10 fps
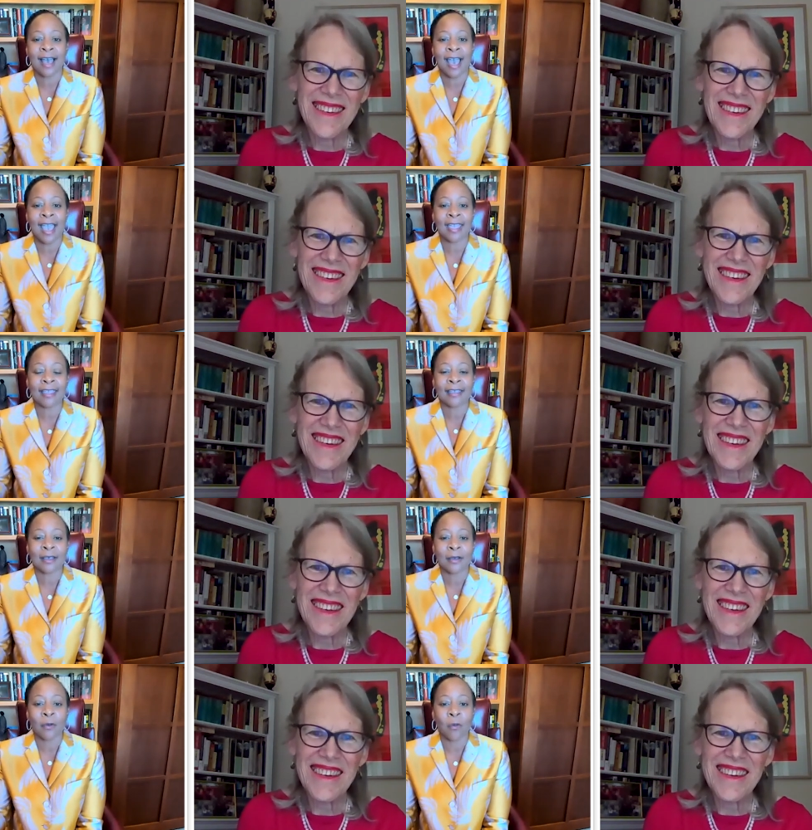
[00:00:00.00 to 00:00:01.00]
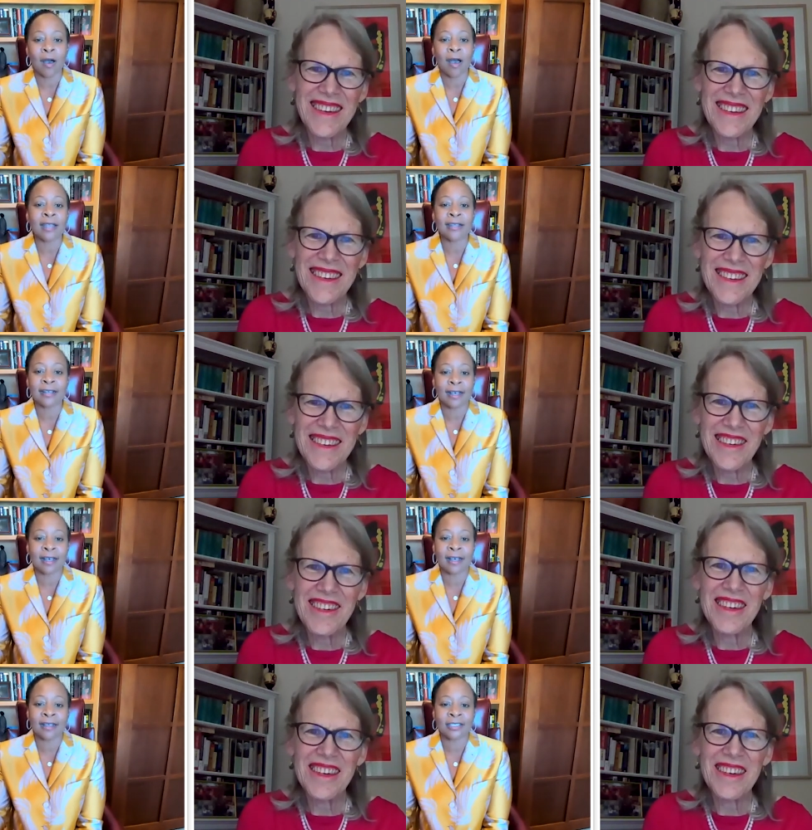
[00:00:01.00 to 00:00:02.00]
Speaker 1: I won
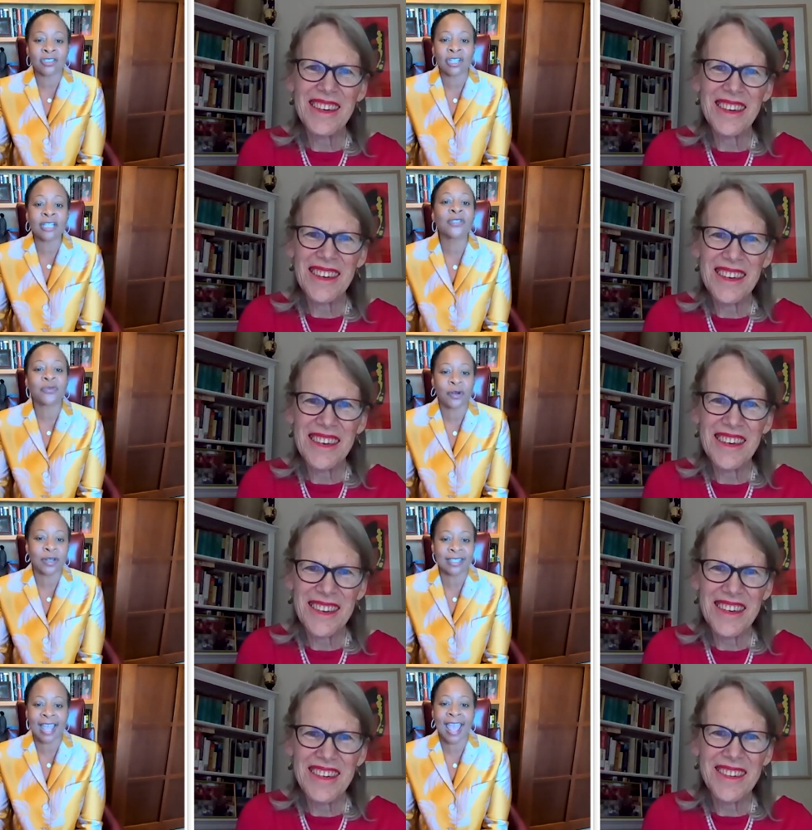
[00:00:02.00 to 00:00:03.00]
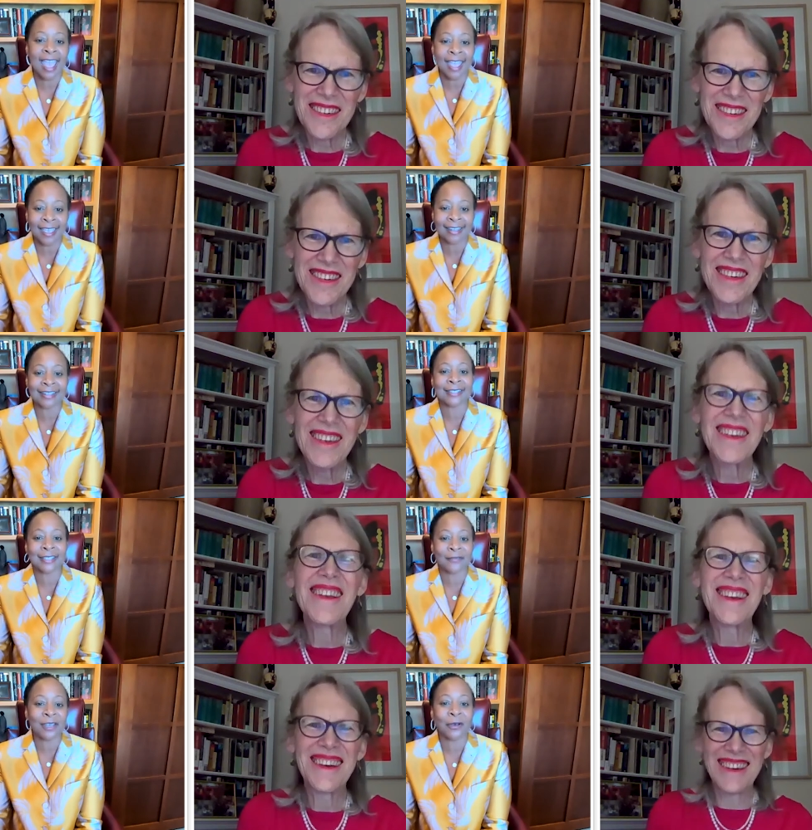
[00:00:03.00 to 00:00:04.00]
uh, judge for a day in a
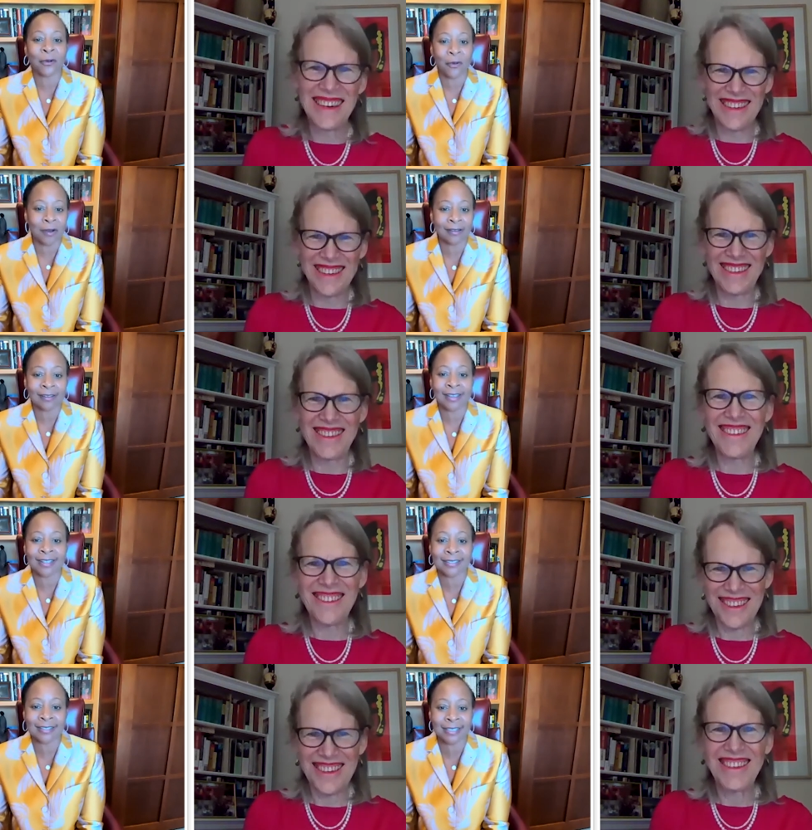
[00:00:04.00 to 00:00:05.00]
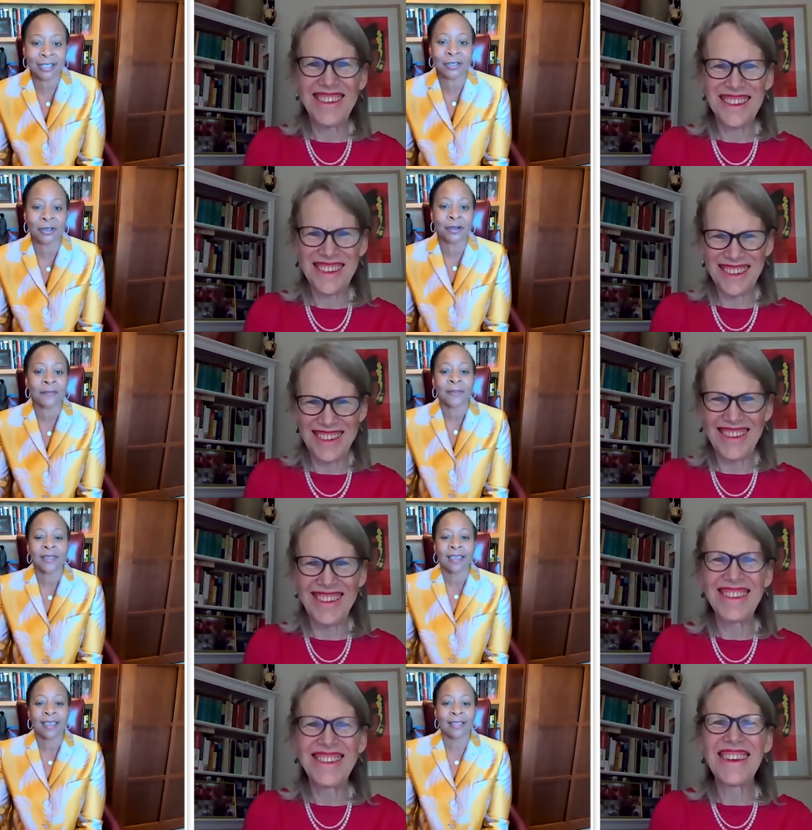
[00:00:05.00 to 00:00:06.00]
civic court as a senior,
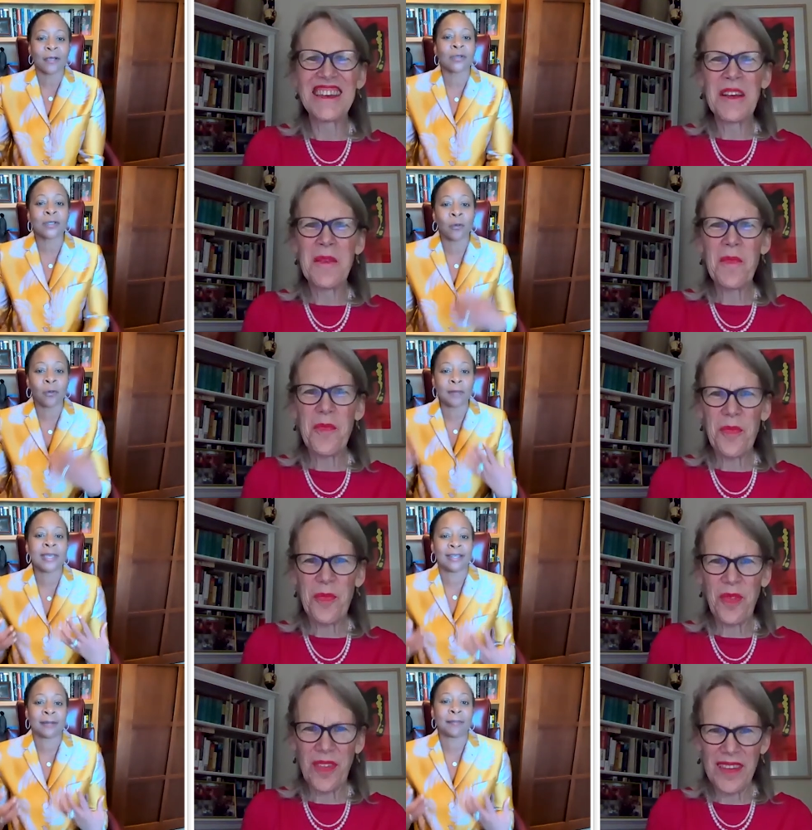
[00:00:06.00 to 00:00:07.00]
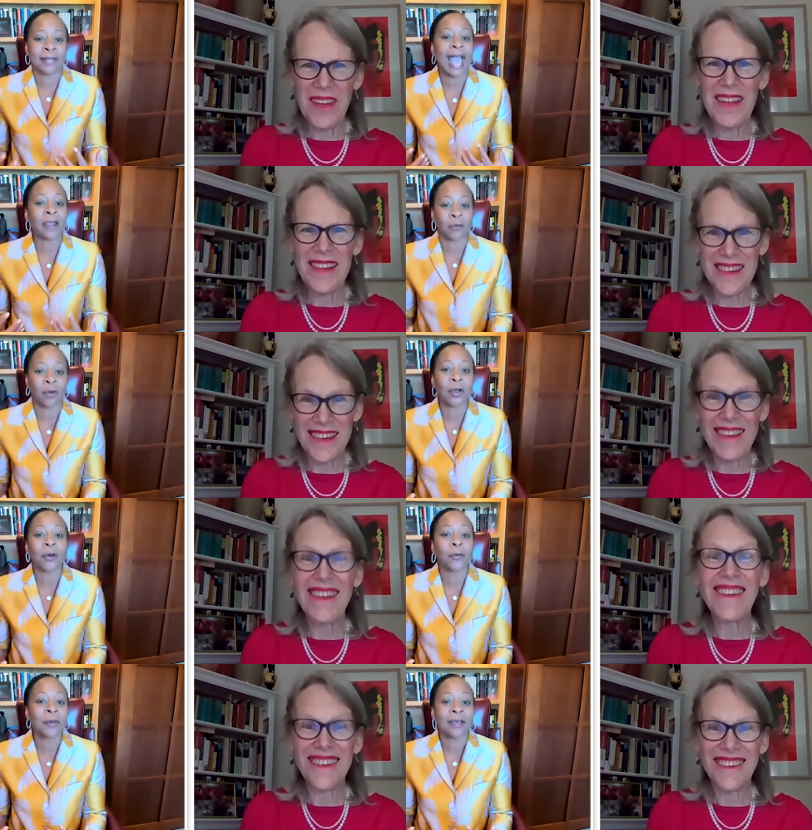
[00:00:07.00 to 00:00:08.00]
and there was a woman in a black
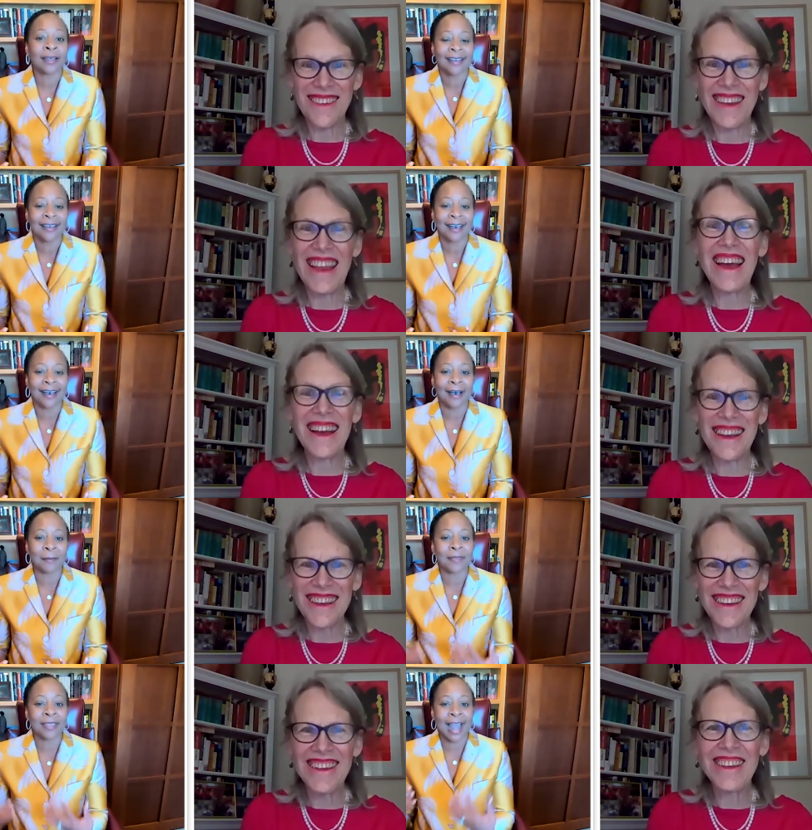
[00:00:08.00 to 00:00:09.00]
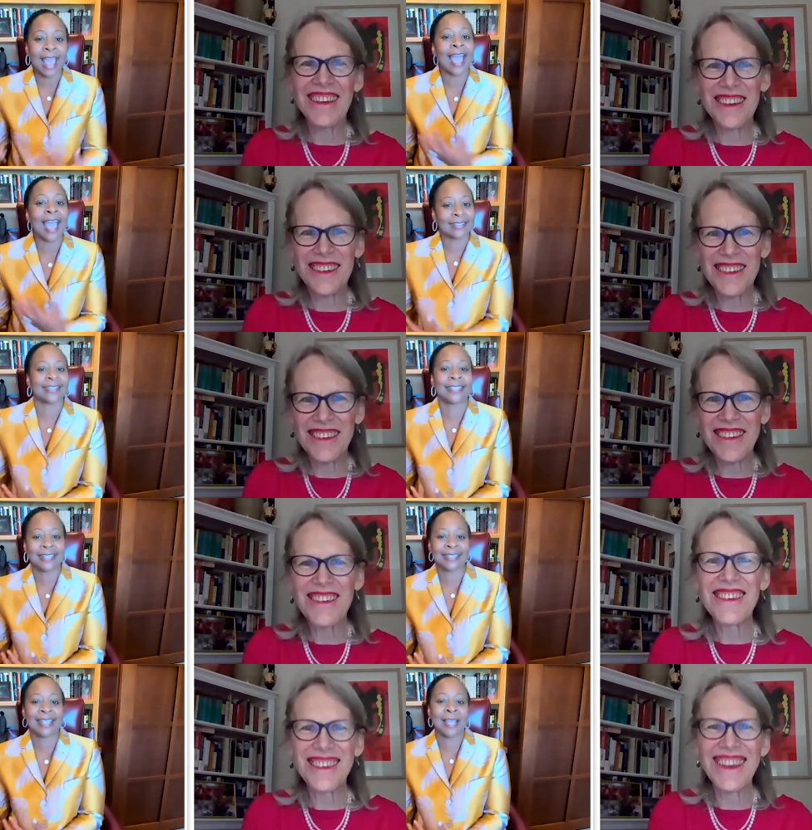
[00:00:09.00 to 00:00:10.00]
robe yeah. um, that I got to
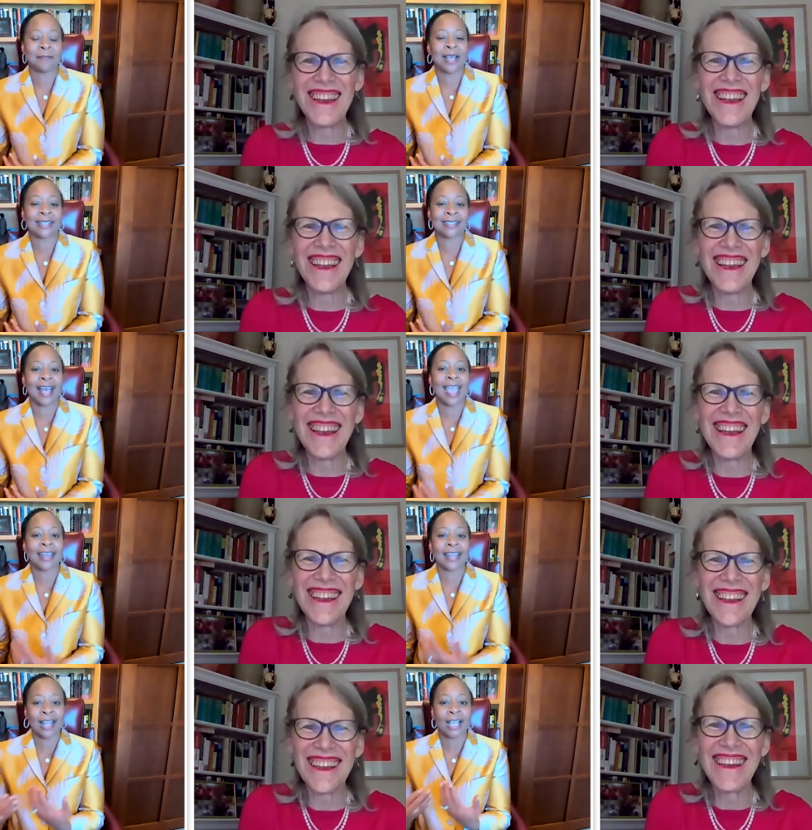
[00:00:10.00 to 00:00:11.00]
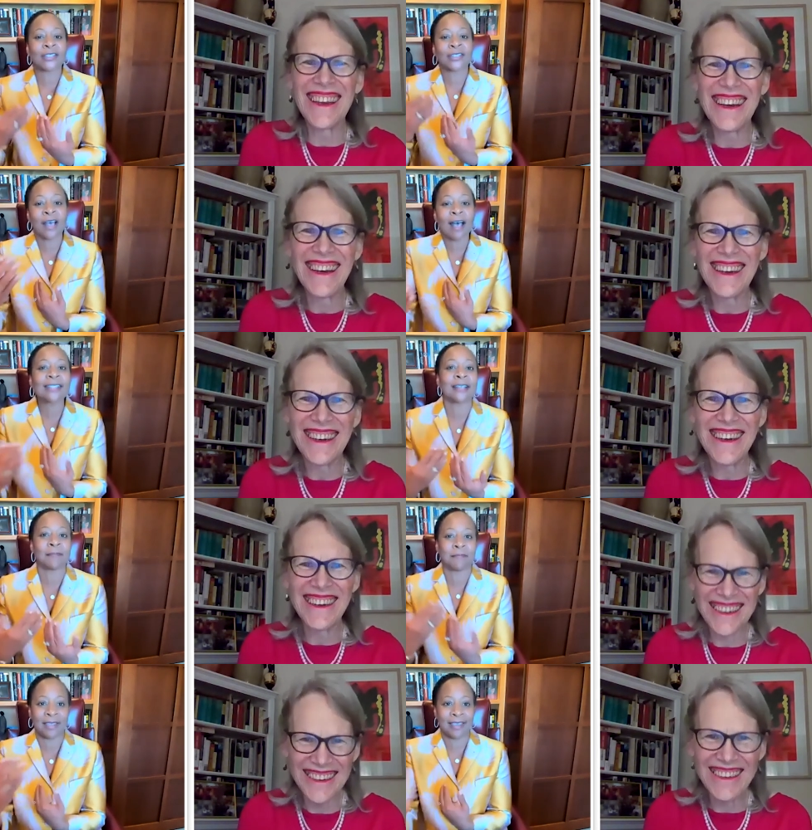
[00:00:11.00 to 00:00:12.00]
sit side by side, and I saw
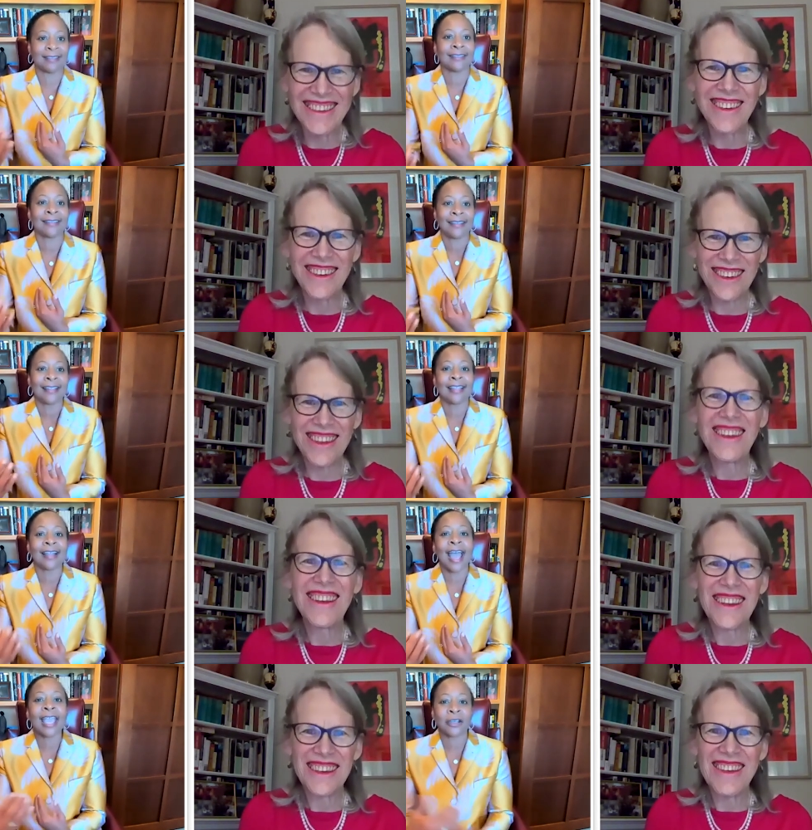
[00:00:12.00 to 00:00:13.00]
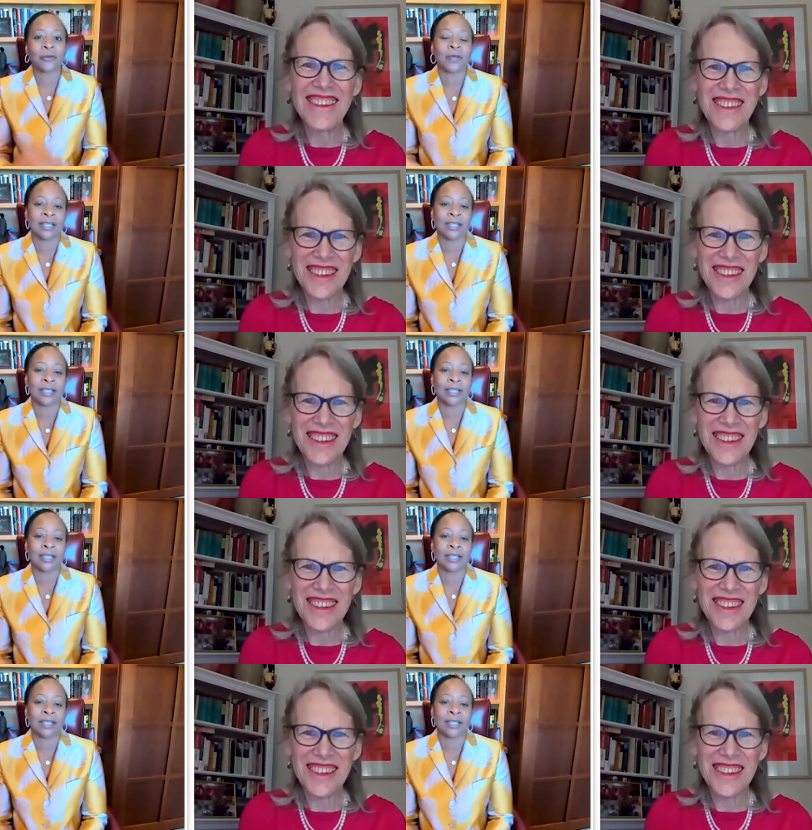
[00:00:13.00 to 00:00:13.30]
something that I could